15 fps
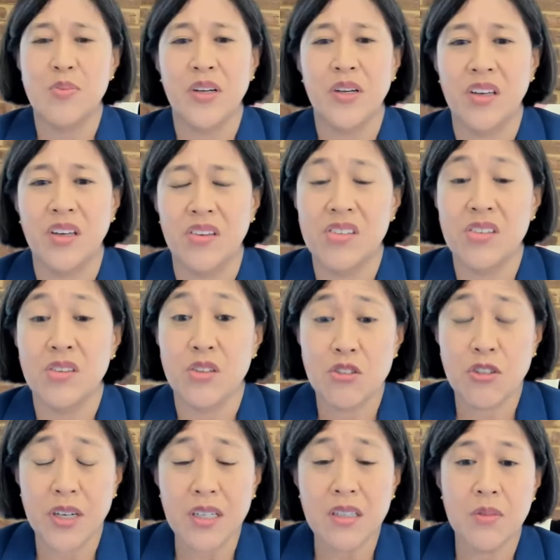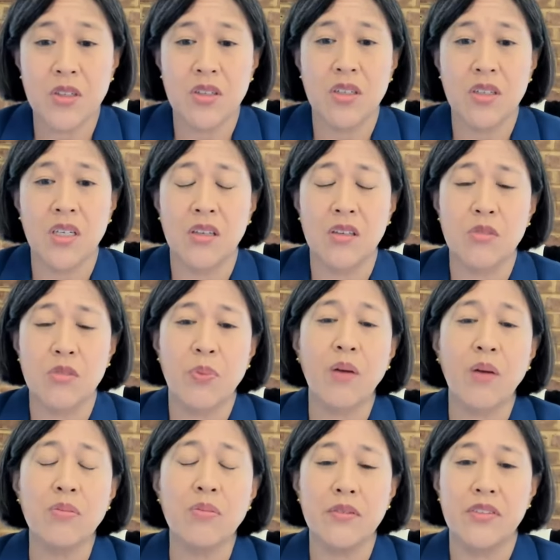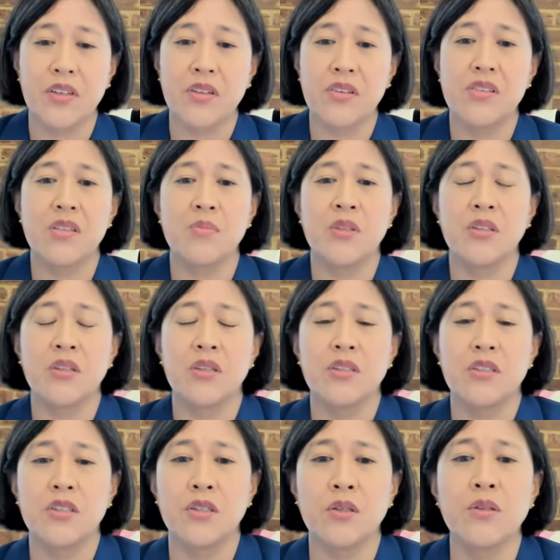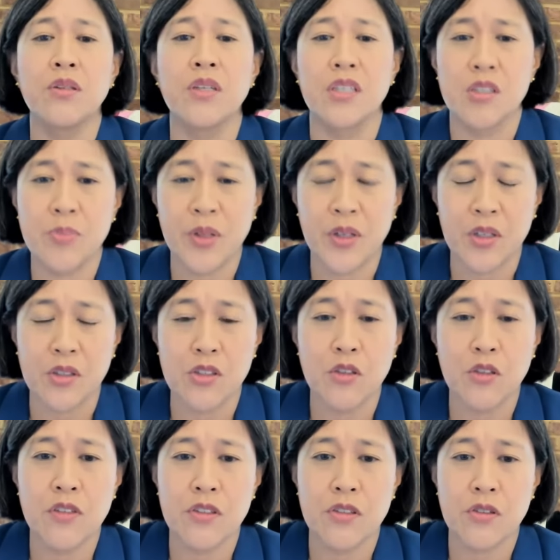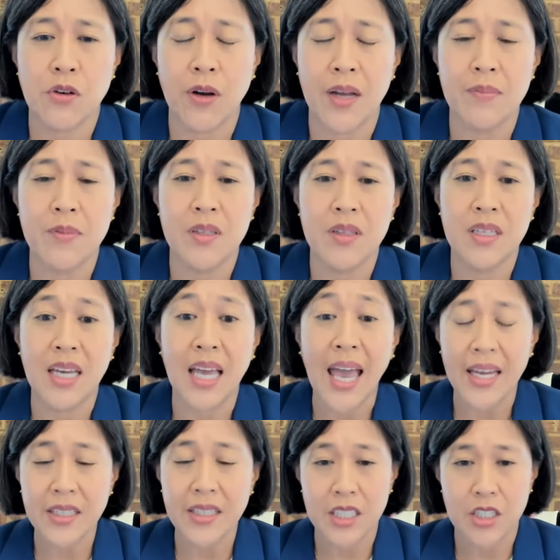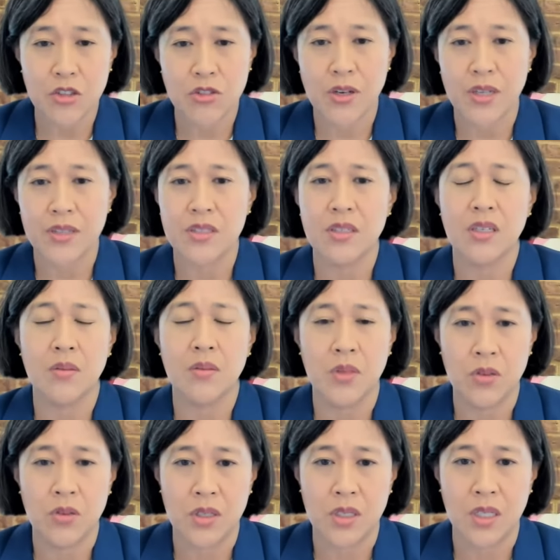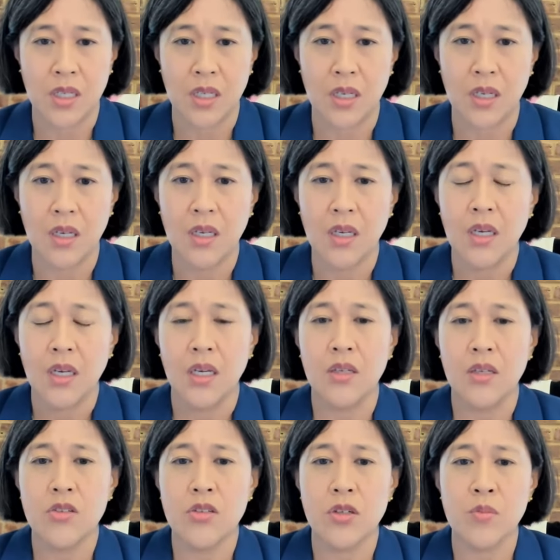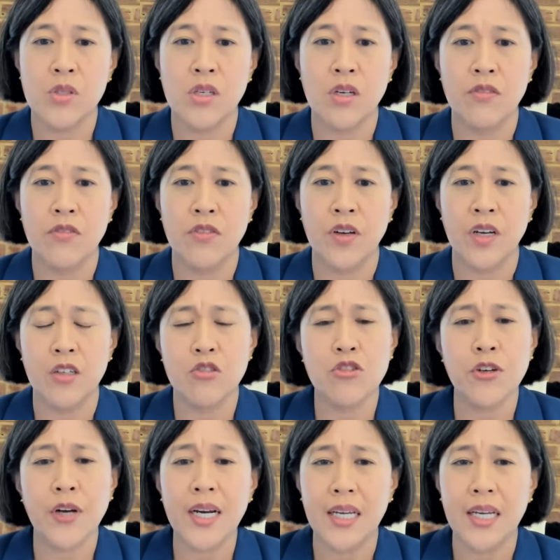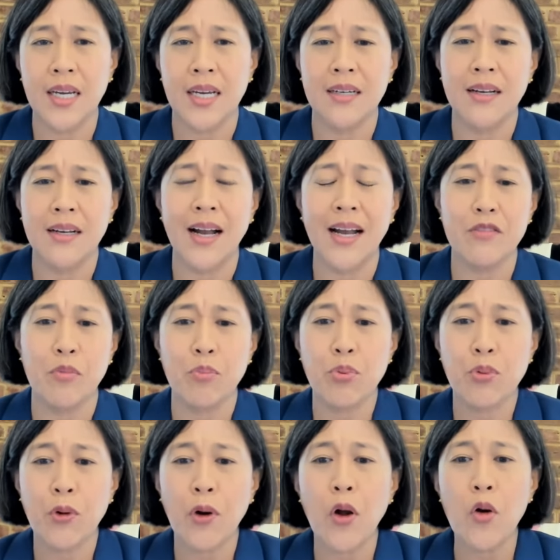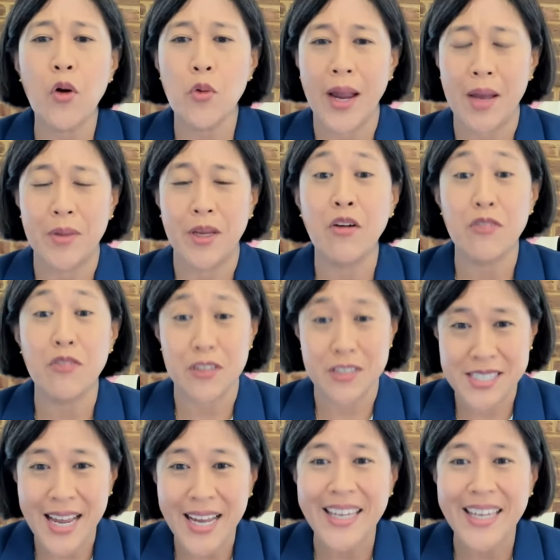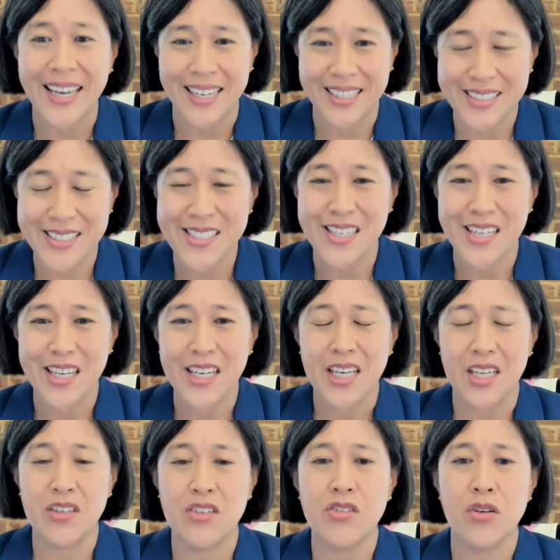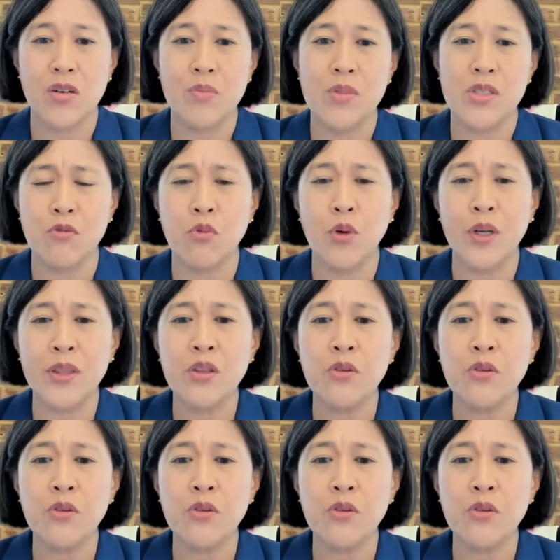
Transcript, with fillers: that the experience in the trade community is probably very similar to the experience you've described in the antitrust community in terms of uh, training and a kind of a programming over decades in terms of what the right